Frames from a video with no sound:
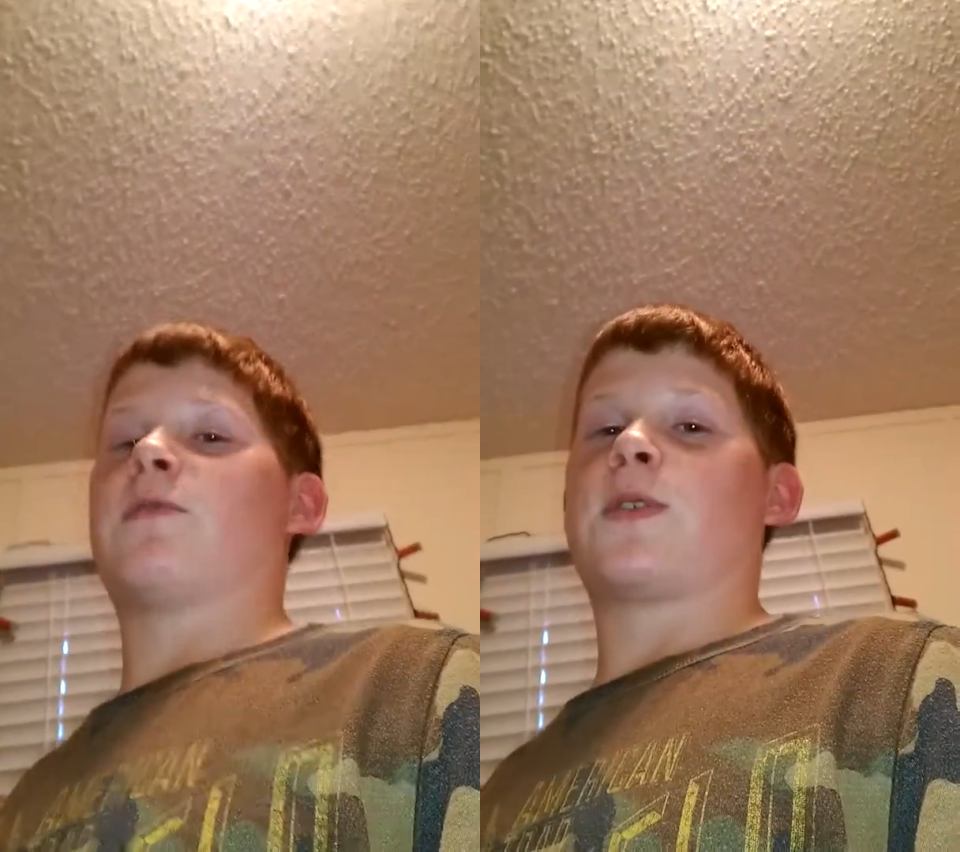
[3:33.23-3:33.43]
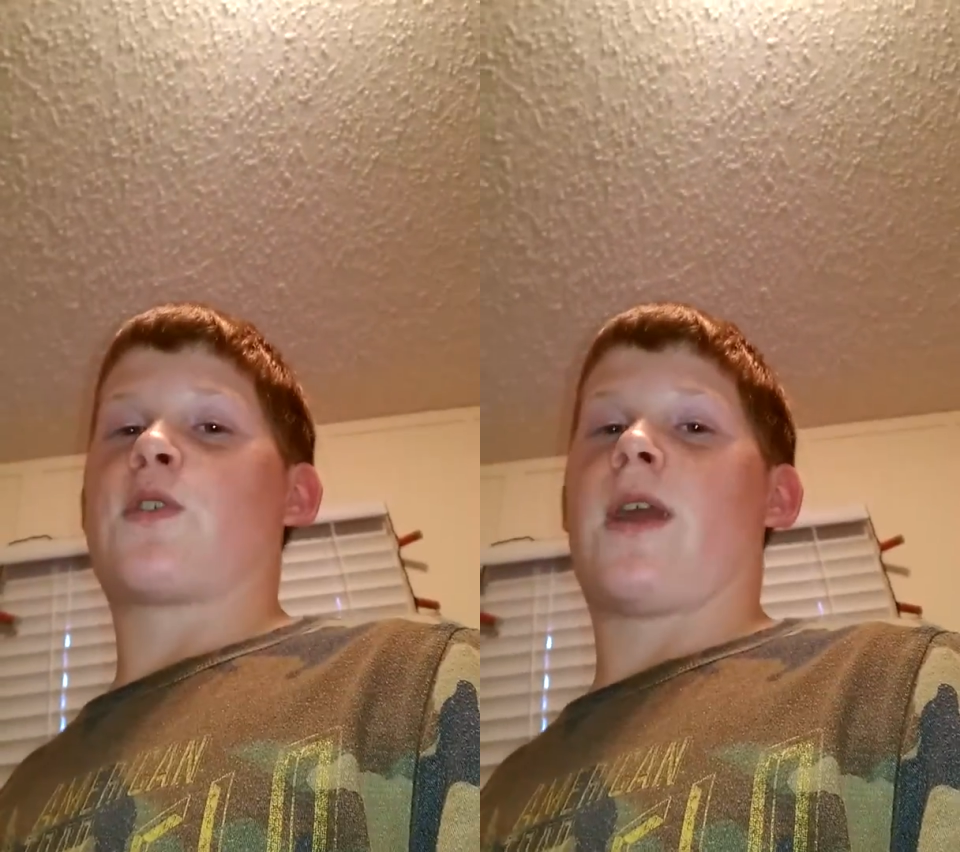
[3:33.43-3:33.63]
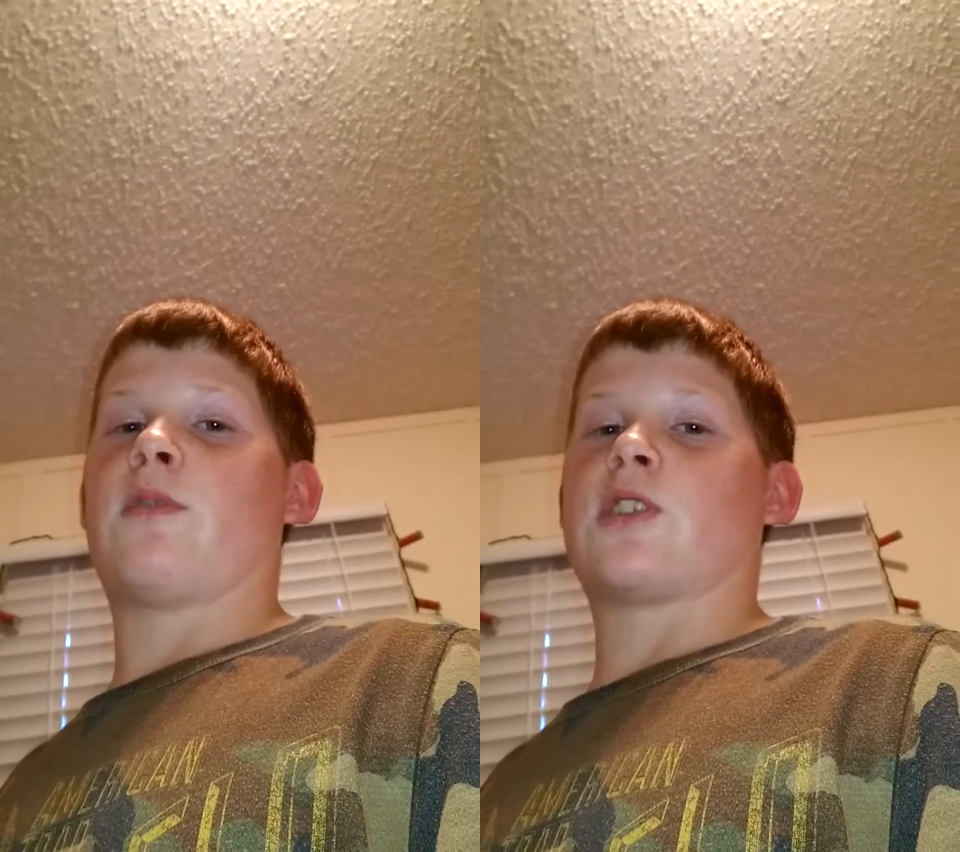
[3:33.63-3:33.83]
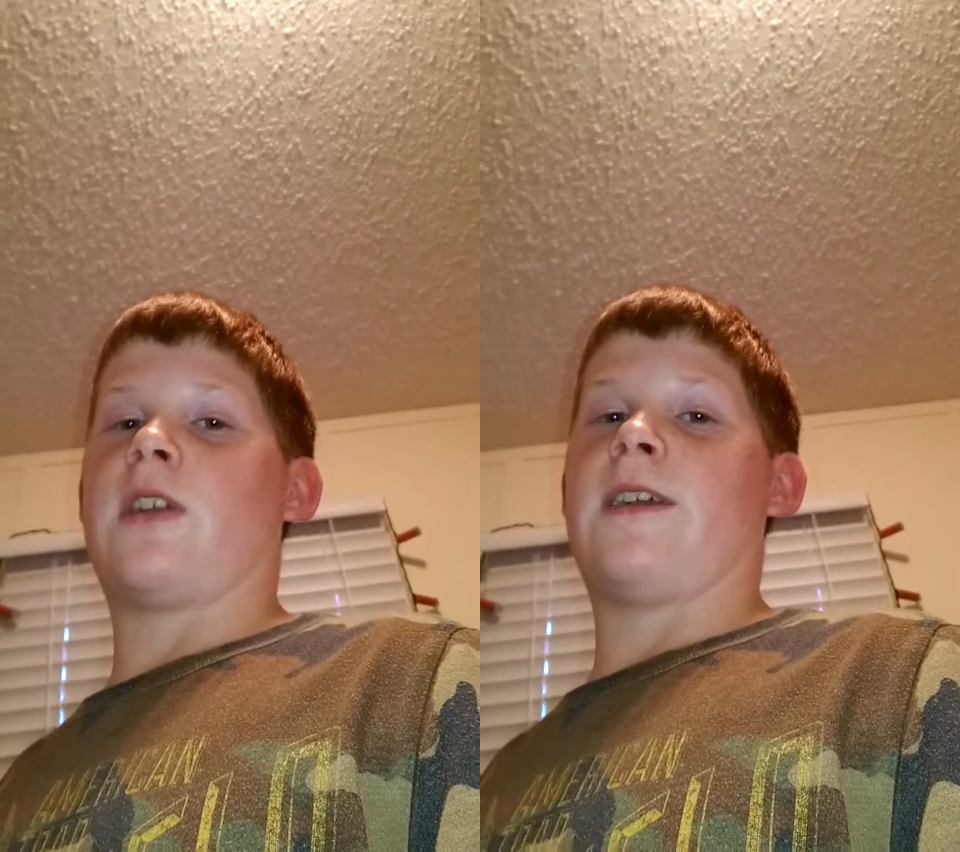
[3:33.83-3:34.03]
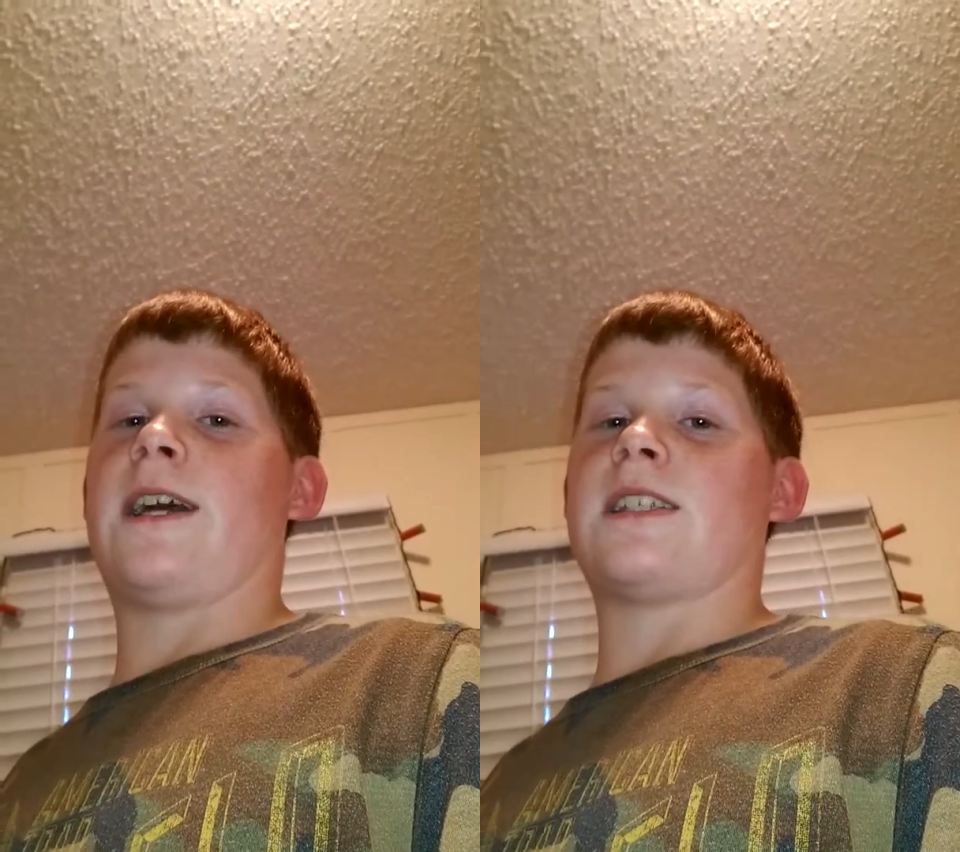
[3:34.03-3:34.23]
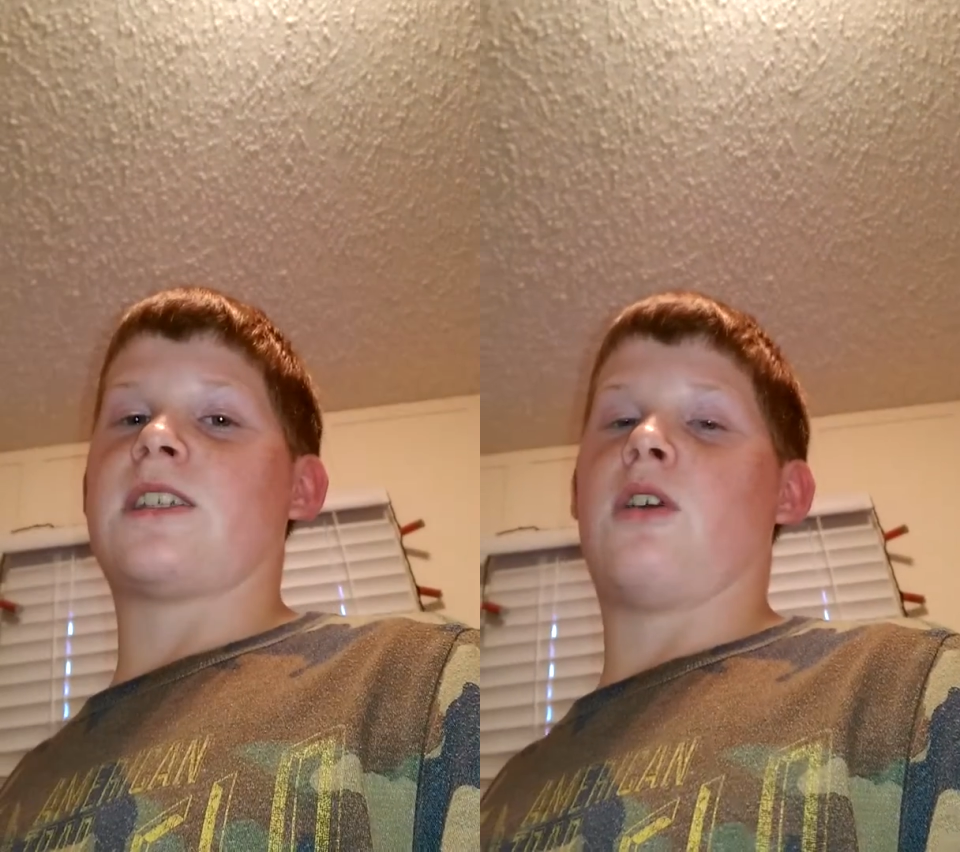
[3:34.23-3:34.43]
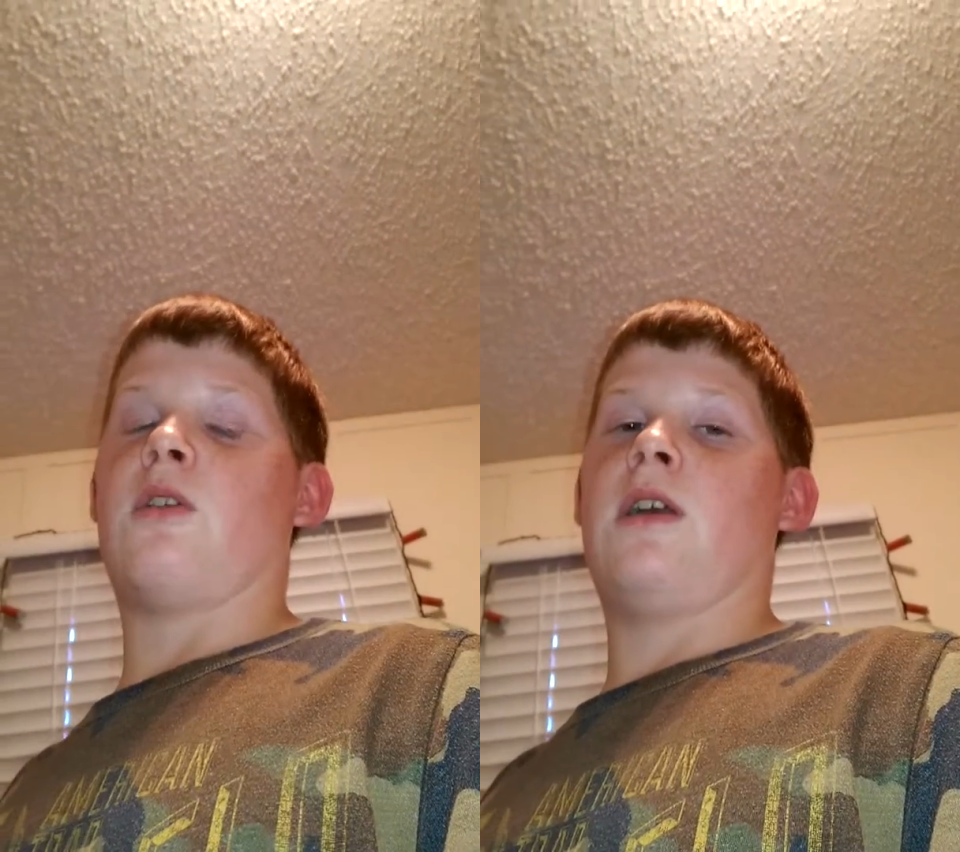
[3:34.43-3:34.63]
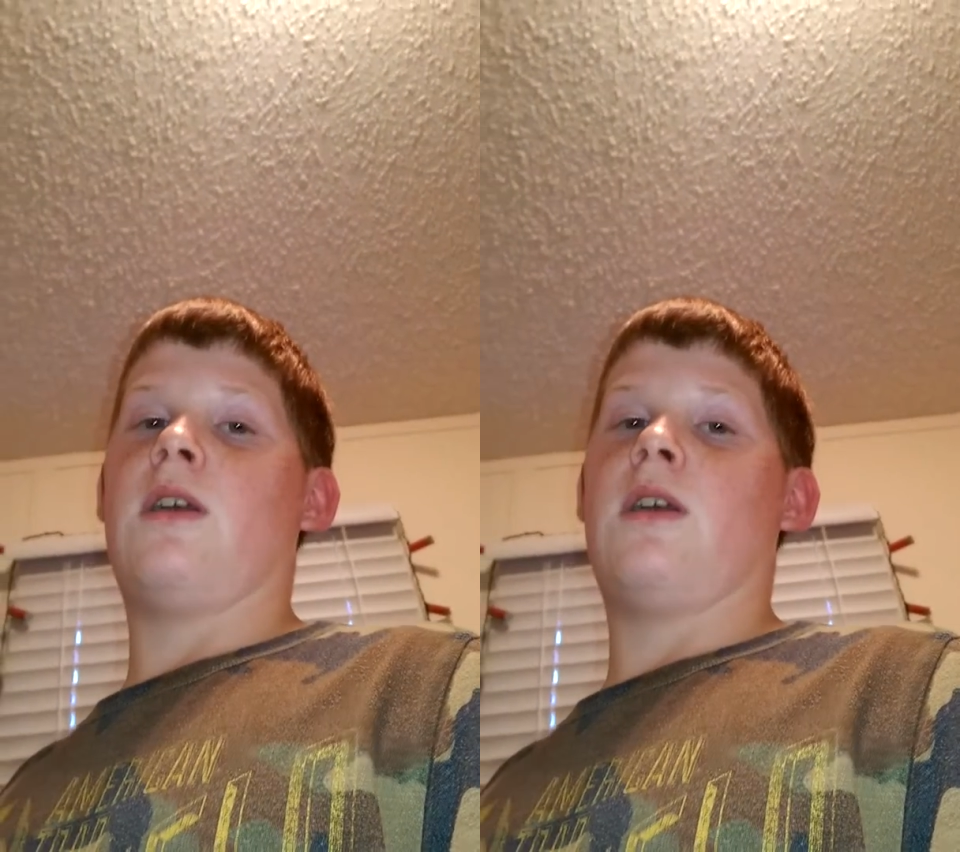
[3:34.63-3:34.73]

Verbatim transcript: subscribers on that, so